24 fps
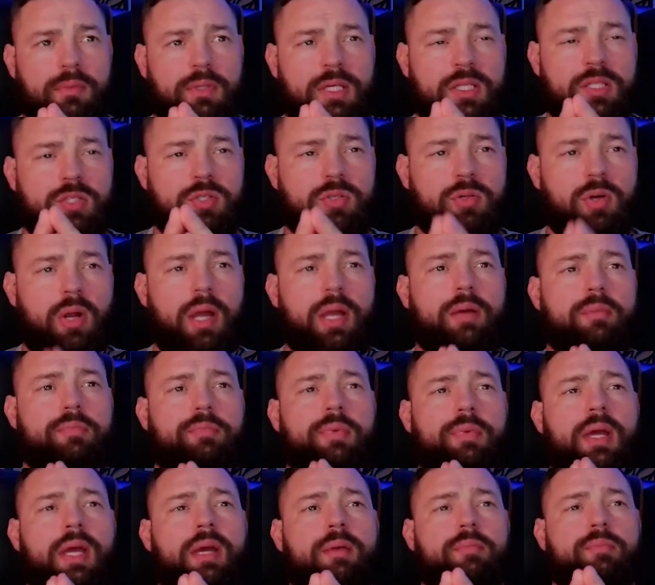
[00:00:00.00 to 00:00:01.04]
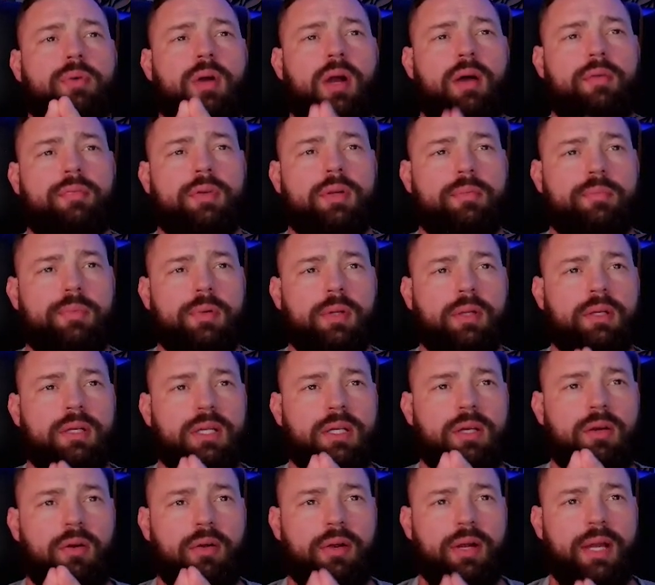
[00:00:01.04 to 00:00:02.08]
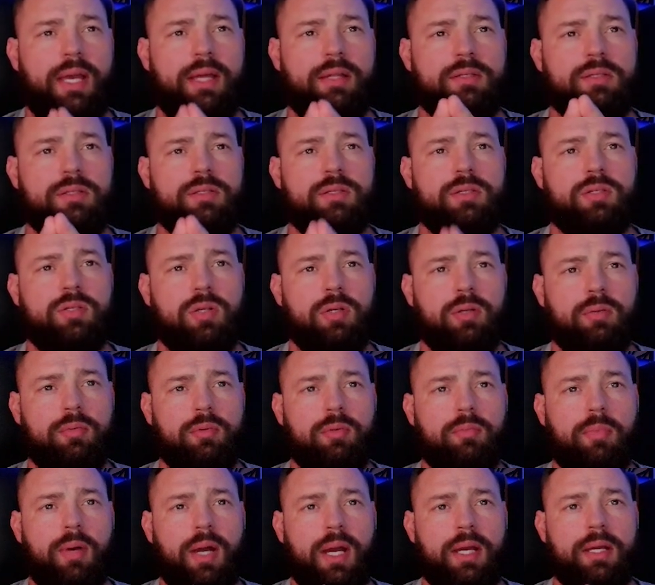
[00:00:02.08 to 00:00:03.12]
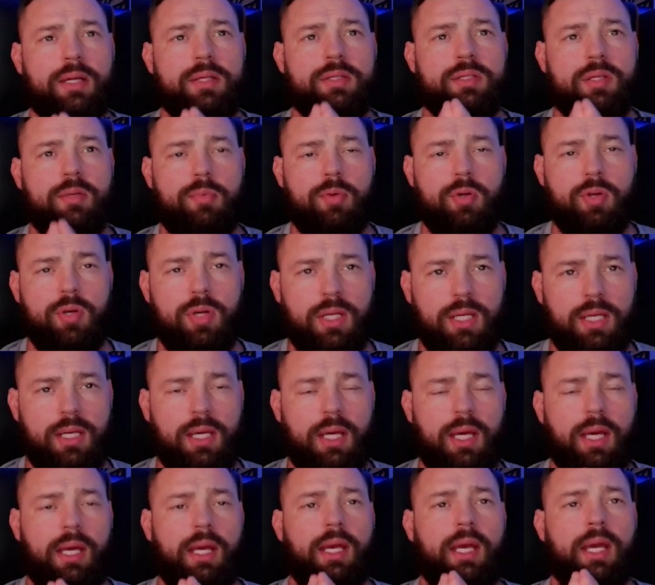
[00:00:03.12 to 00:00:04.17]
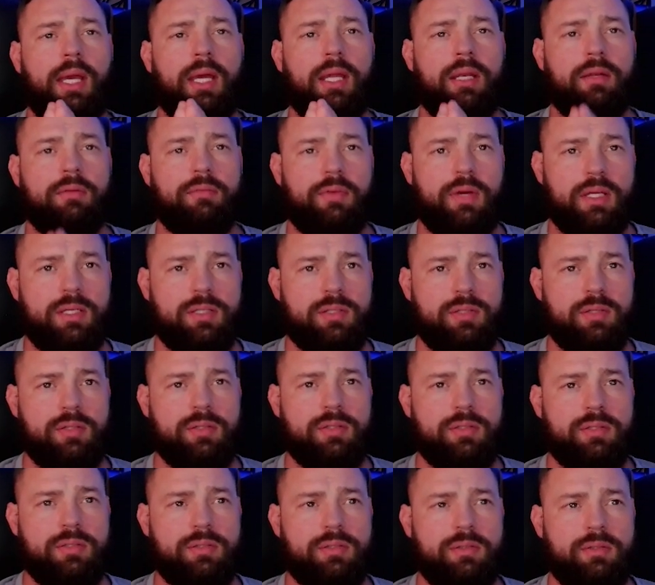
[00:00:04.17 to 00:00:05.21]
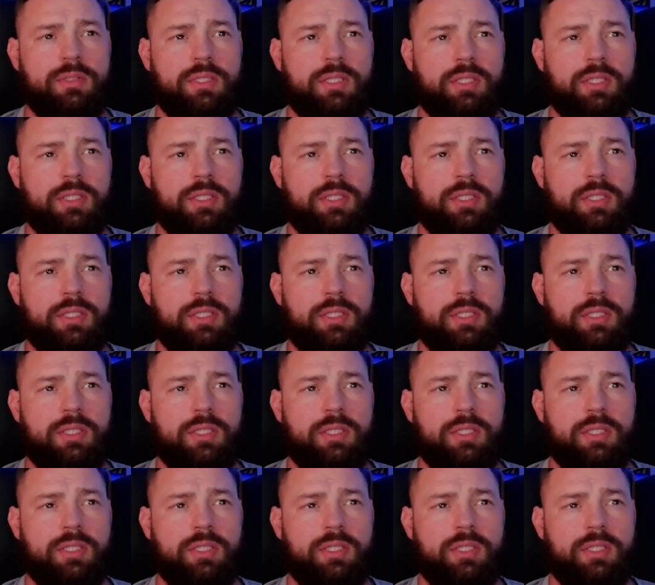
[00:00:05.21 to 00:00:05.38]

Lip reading: Its triumph and profitability are hence determined by its community and investors.